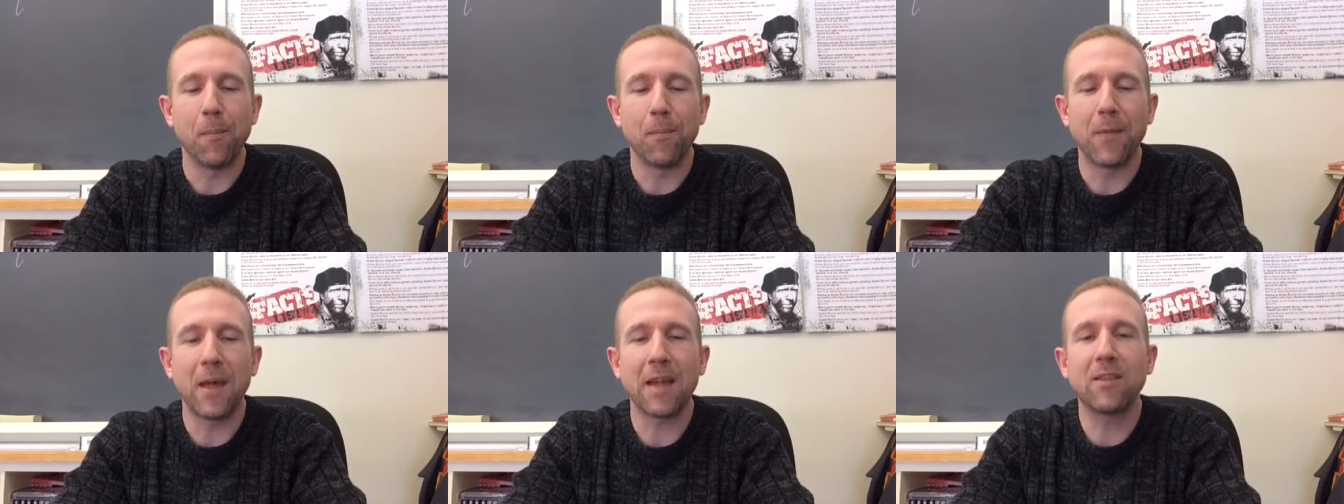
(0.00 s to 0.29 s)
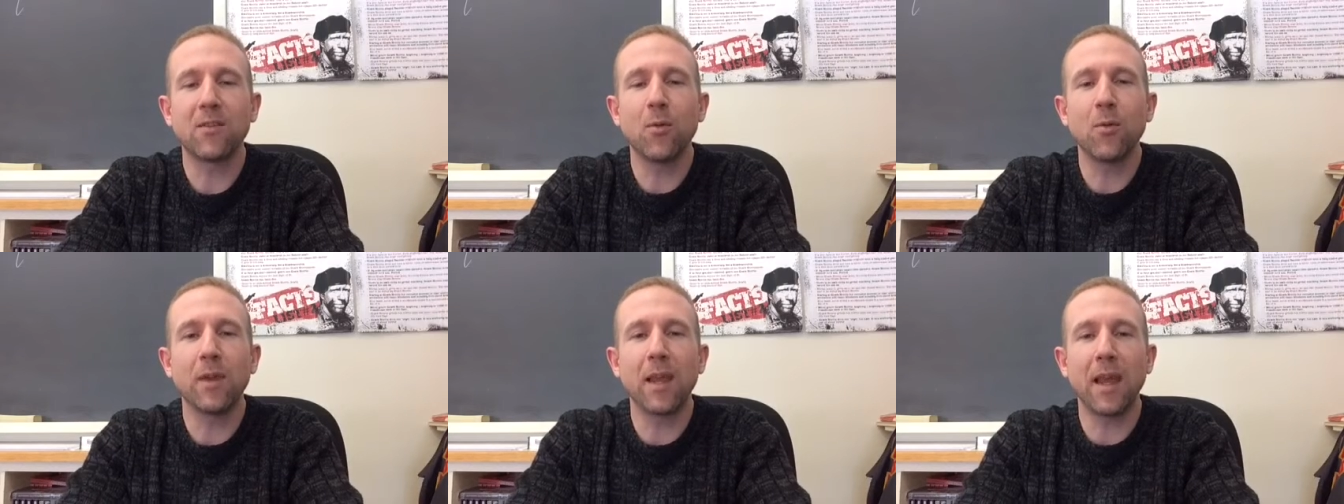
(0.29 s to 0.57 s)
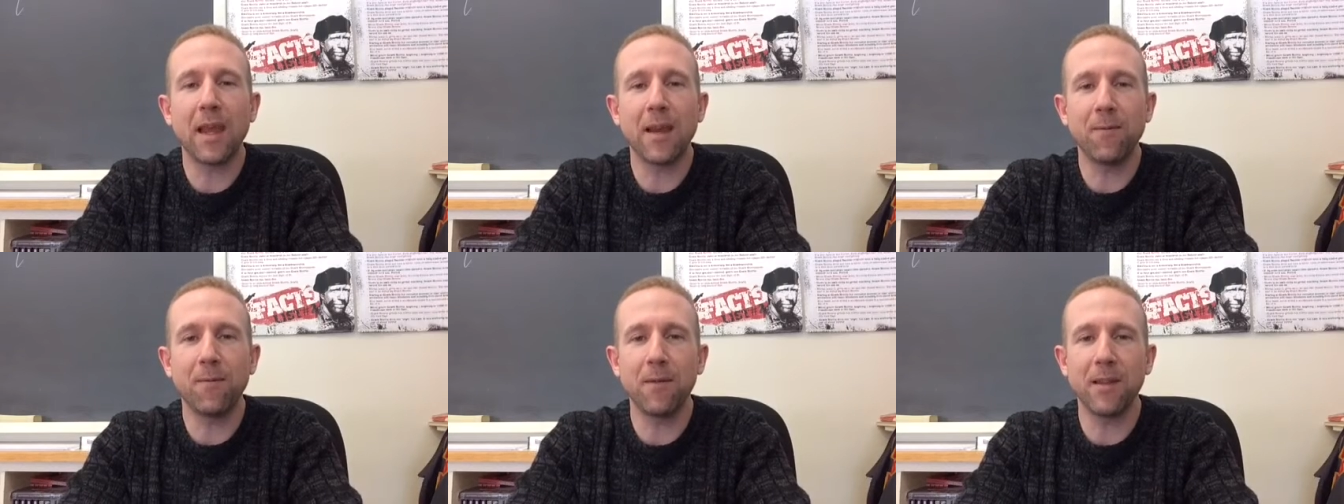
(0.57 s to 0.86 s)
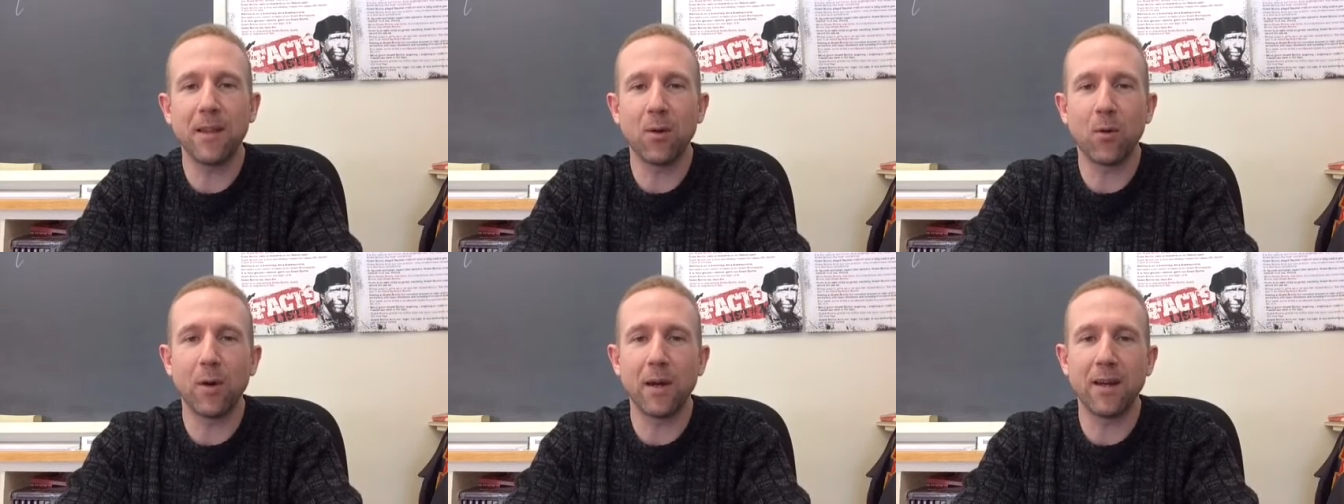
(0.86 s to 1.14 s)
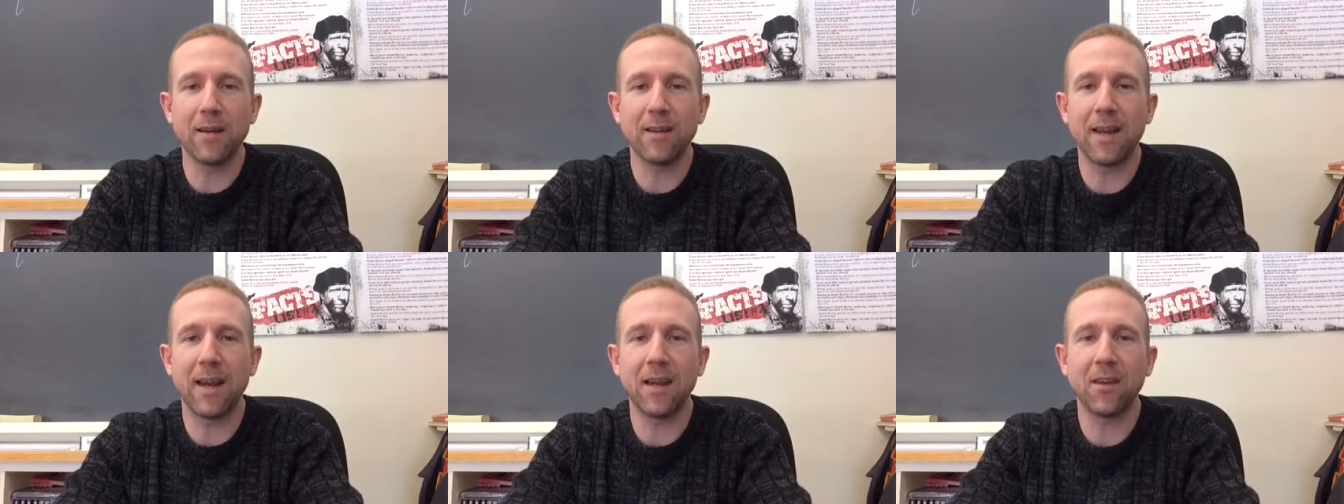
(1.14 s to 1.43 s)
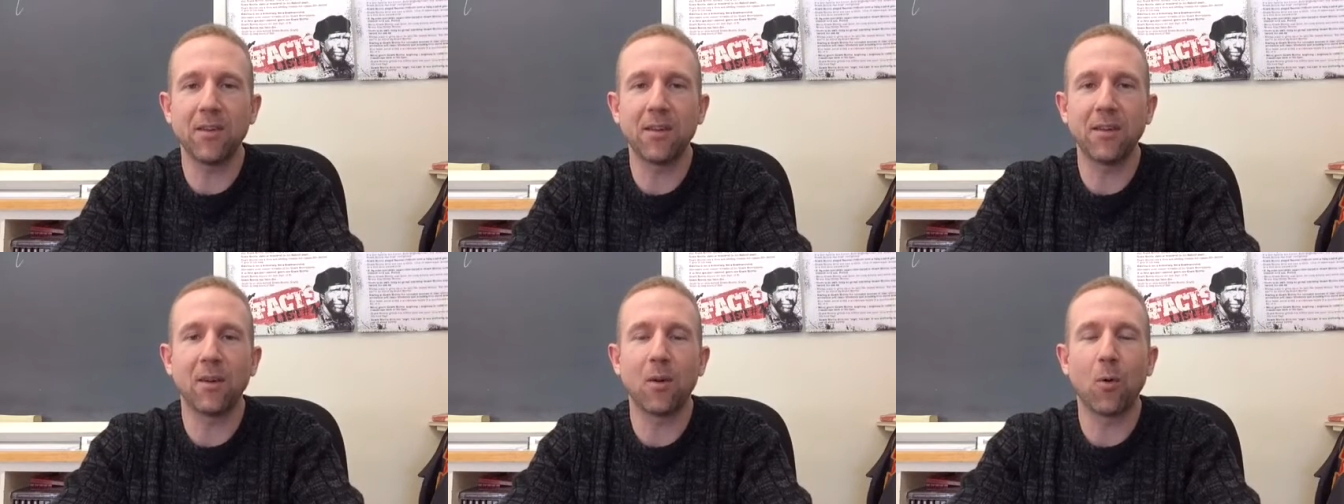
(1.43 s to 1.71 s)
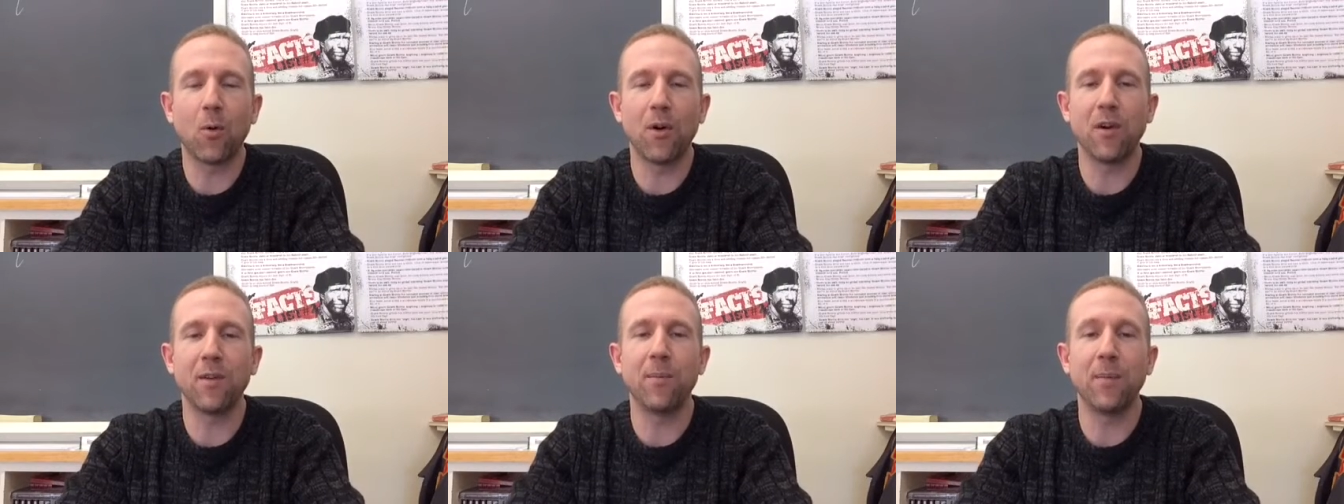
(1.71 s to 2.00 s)
That's okay for the orientation
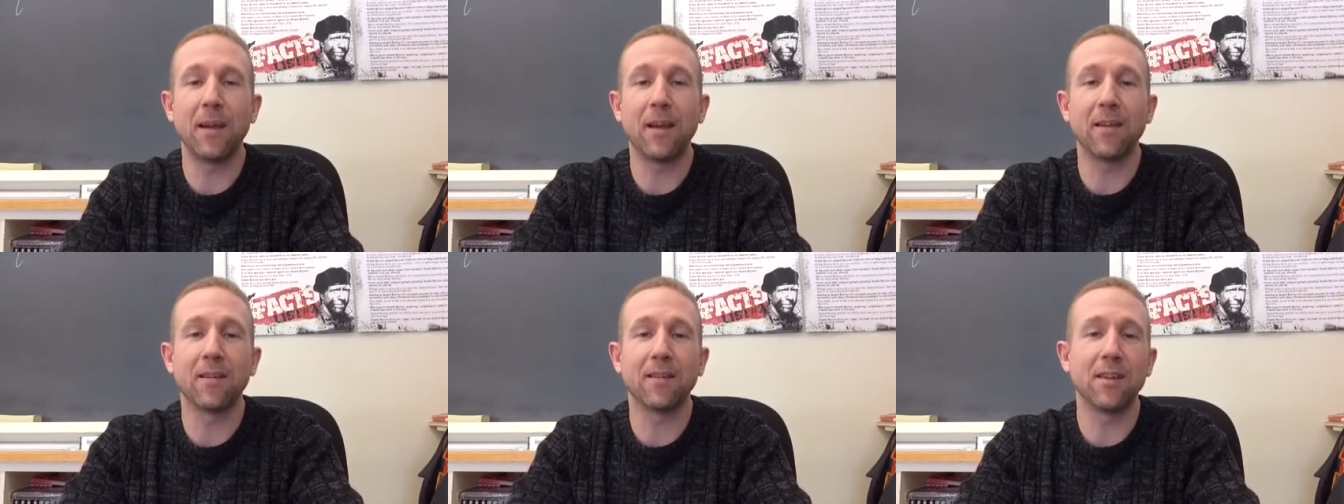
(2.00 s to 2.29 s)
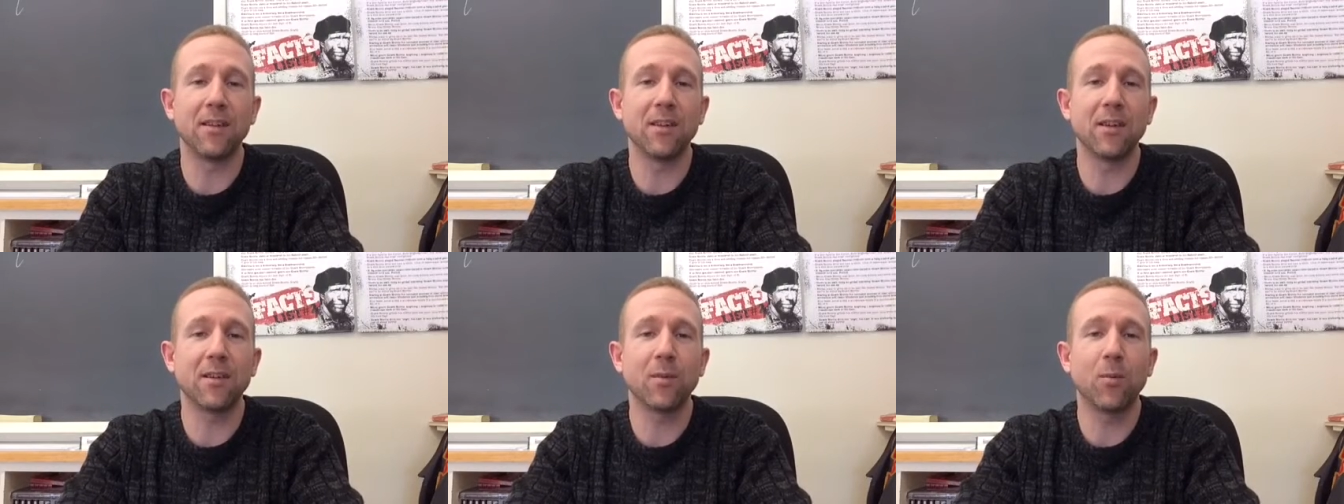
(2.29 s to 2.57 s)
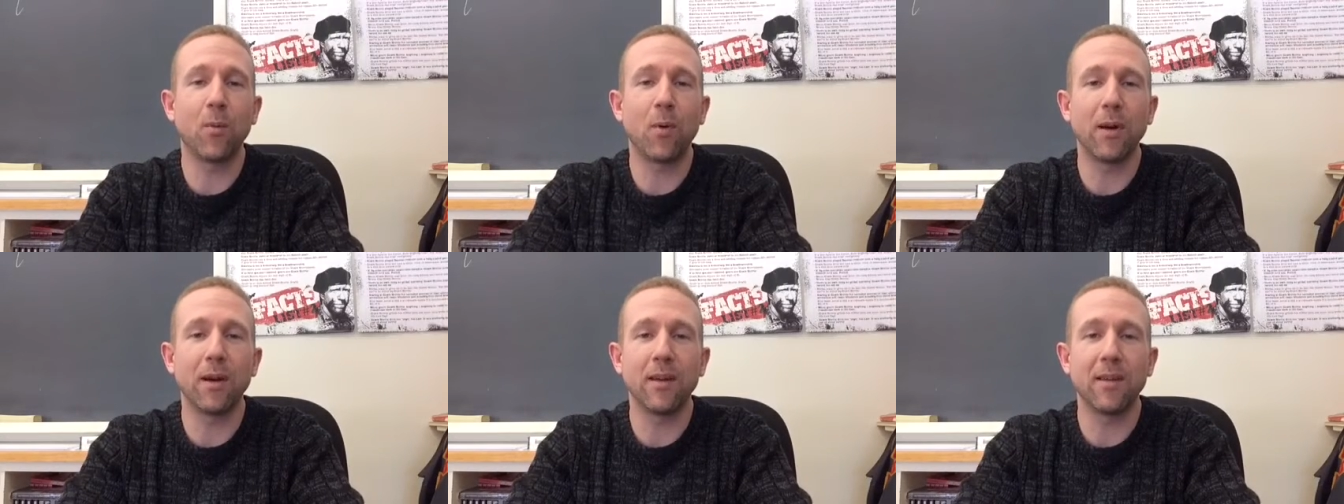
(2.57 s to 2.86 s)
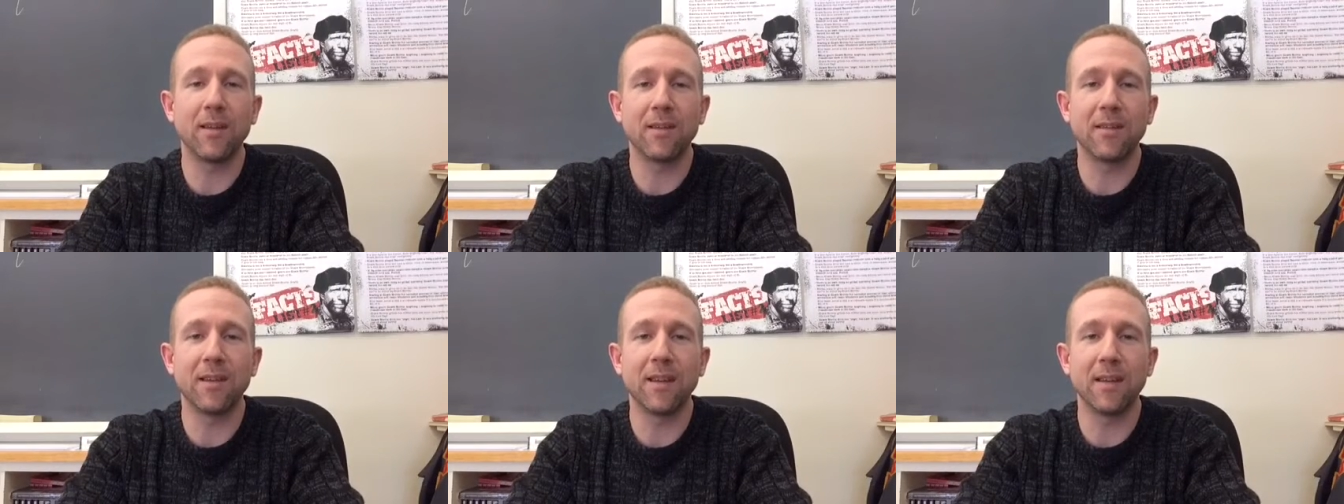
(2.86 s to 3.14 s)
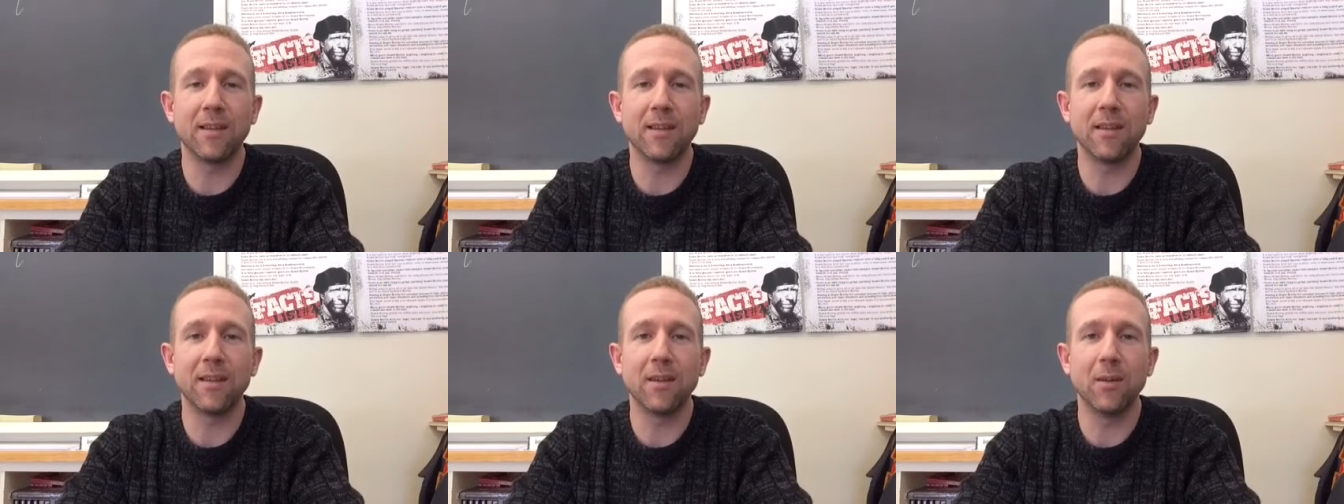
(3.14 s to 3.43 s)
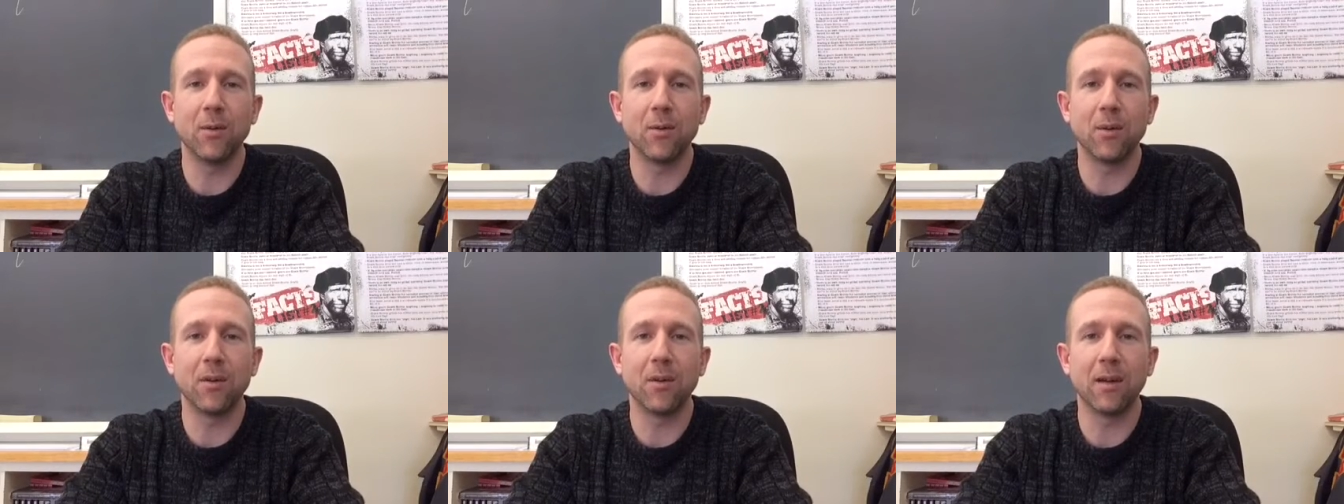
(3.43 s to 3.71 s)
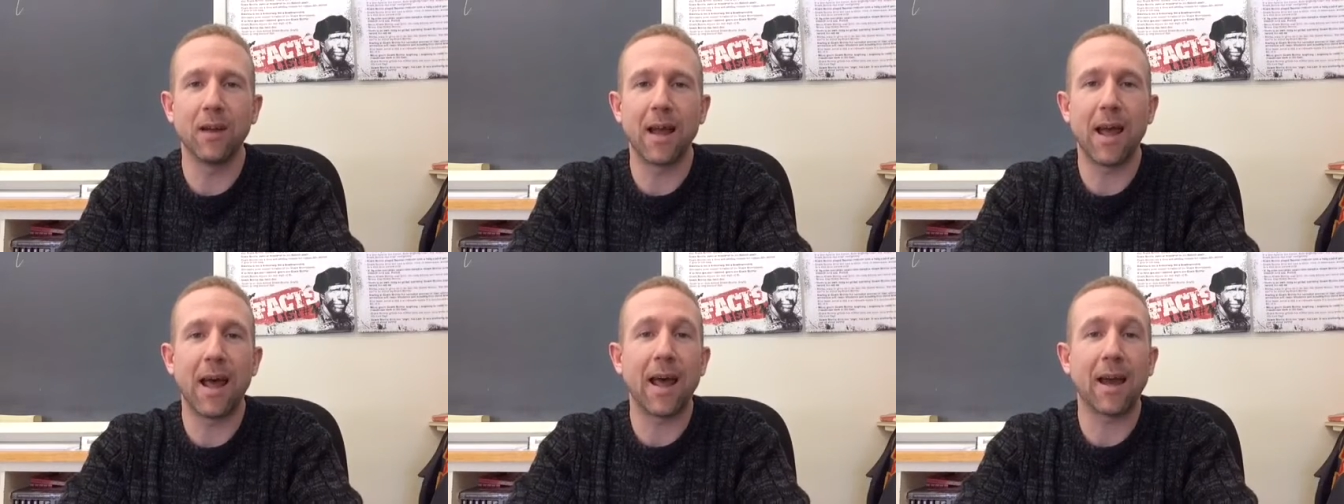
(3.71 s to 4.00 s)
course because I just wanted to see that you could